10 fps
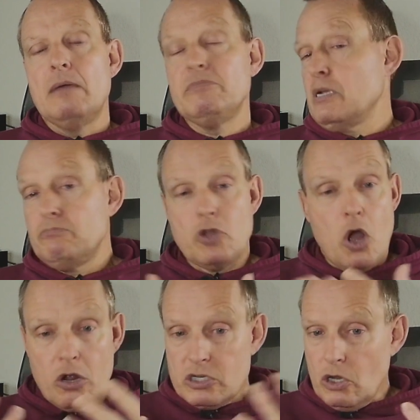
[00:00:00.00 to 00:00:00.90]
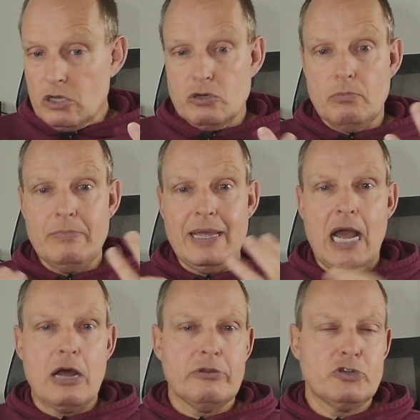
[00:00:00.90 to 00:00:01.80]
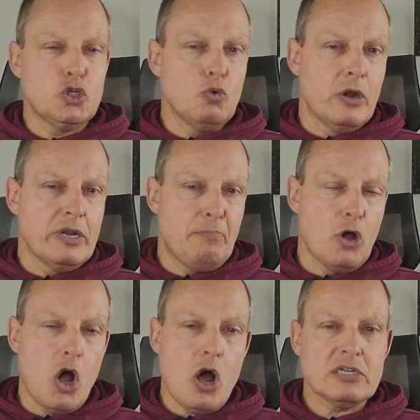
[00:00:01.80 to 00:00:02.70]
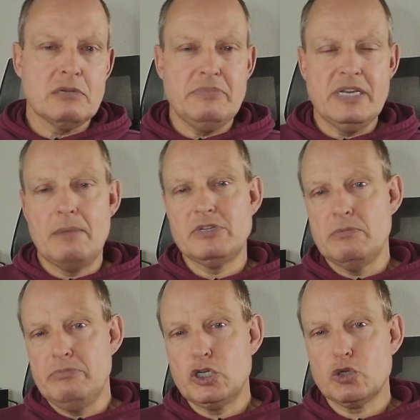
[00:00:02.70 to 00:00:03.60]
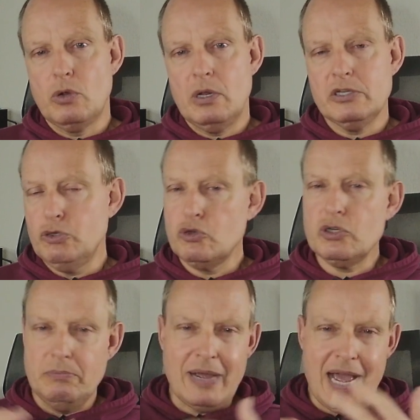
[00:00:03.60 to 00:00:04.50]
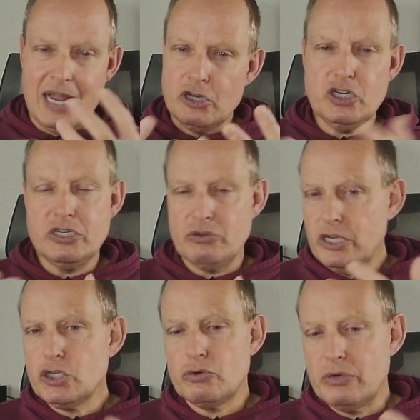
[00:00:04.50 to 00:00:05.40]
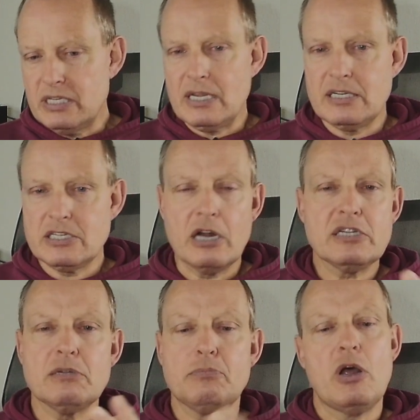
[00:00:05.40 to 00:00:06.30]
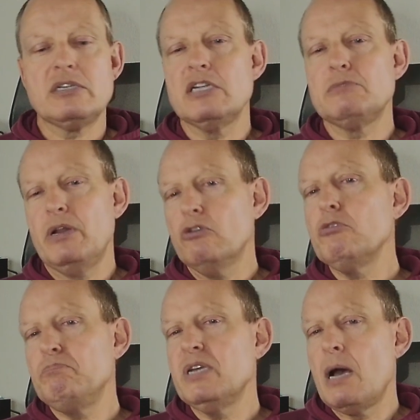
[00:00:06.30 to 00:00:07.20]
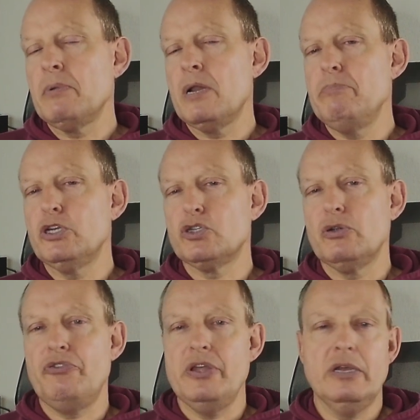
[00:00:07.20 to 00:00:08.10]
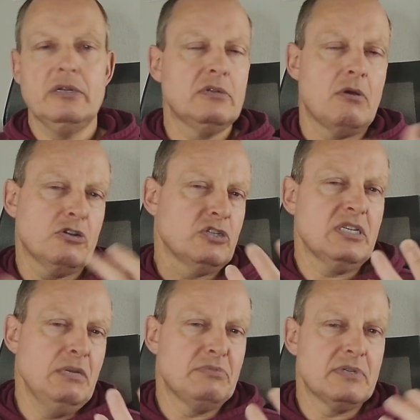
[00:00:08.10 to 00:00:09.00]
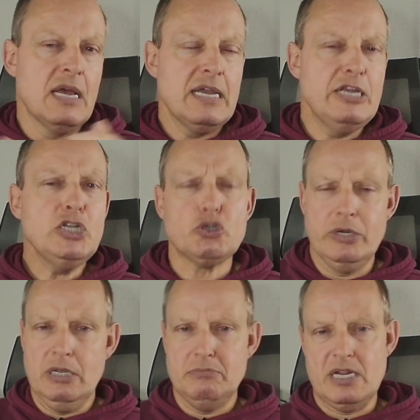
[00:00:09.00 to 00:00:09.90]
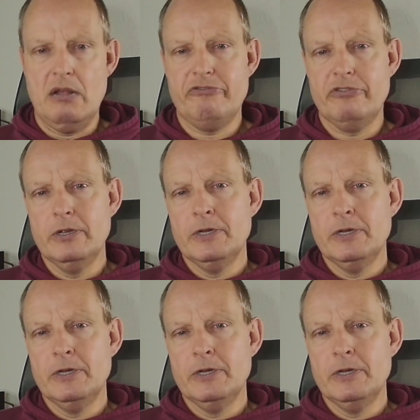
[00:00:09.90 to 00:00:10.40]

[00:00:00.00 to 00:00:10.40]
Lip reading: Some dogs also may chew on their paws and becomes habitual. It's usually by allergies or injuries that starts the process, but it could become an habitual thing. The dog just keeps injuring himself.